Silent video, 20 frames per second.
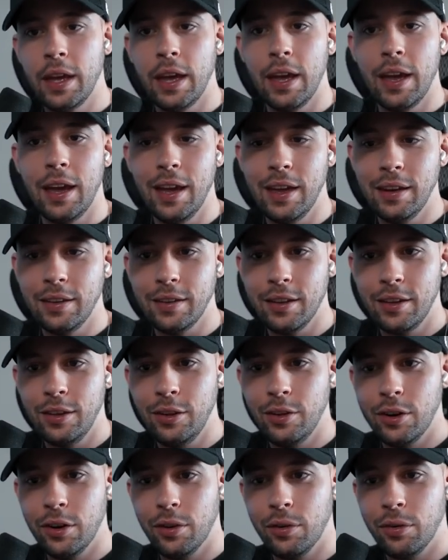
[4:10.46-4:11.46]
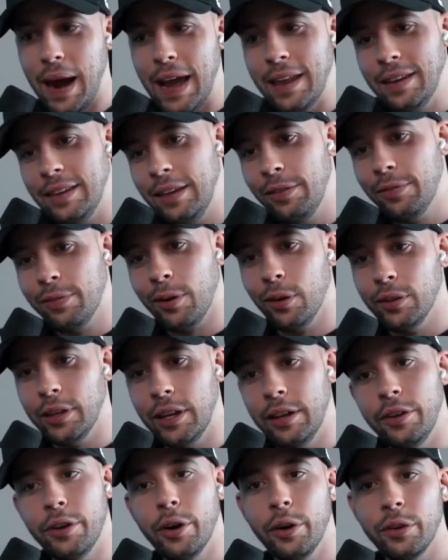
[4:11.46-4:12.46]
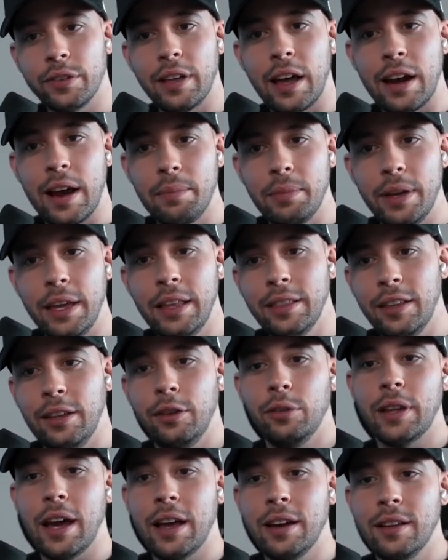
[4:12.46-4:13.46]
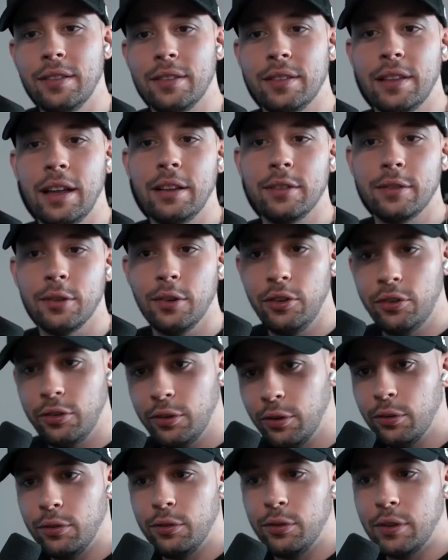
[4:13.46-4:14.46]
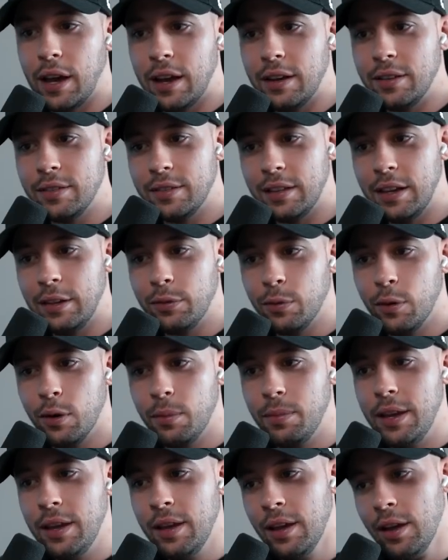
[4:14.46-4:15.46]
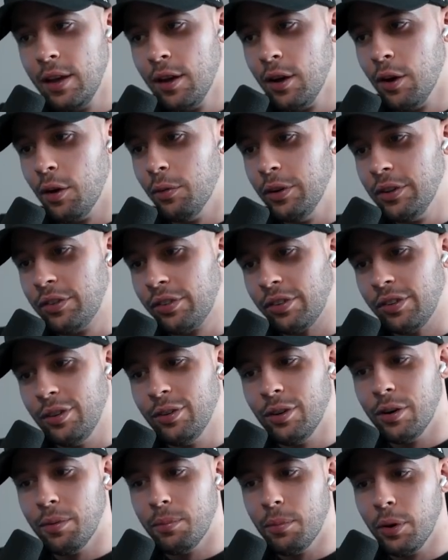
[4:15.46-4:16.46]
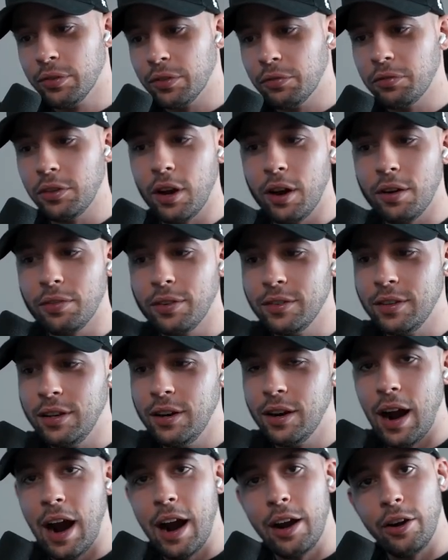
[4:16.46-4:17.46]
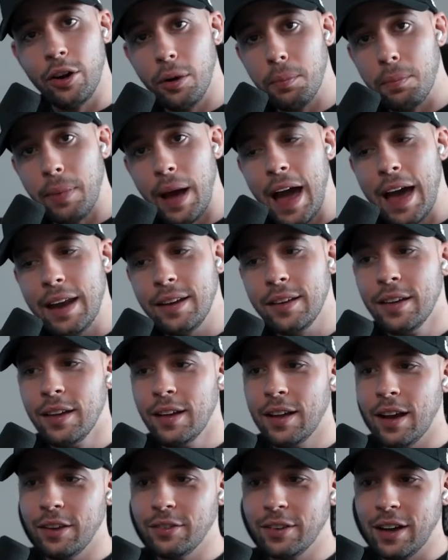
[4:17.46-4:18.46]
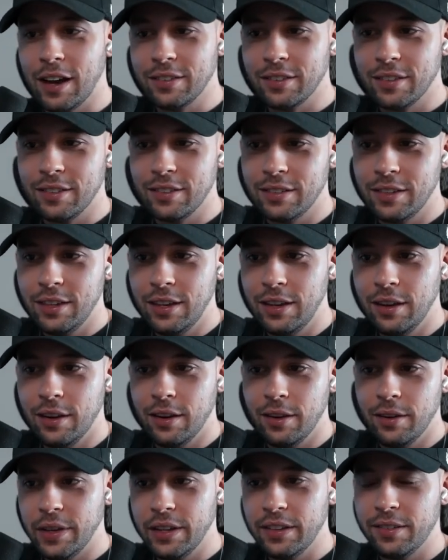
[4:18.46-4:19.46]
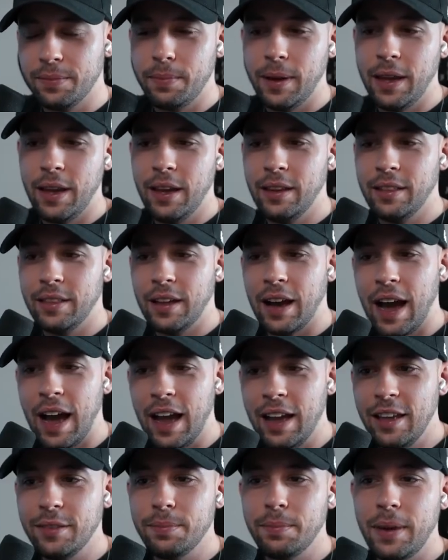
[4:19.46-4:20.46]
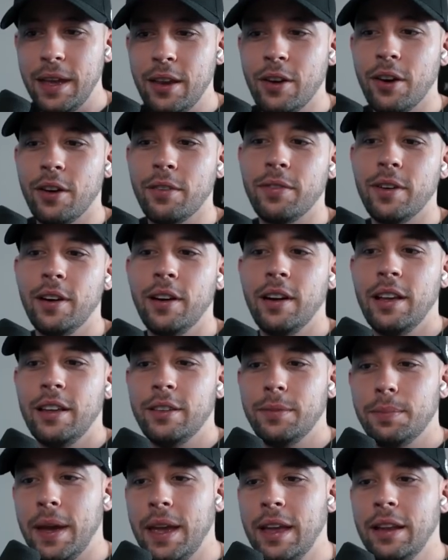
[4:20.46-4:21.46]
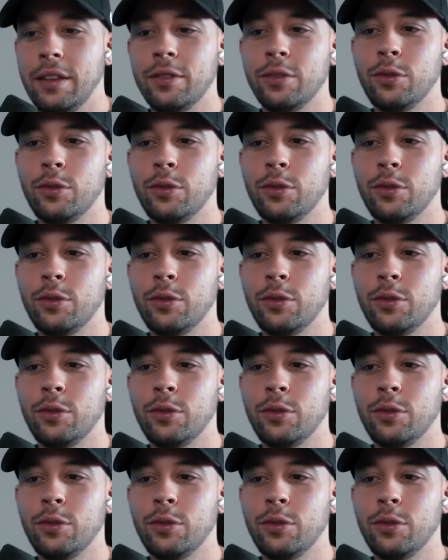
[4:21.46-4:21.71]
And by default it knows that I'm in the United States, so it shows United States for me, which most of the offers here are not bad. As you guys can see here, it's paying, the highest paying offer is paying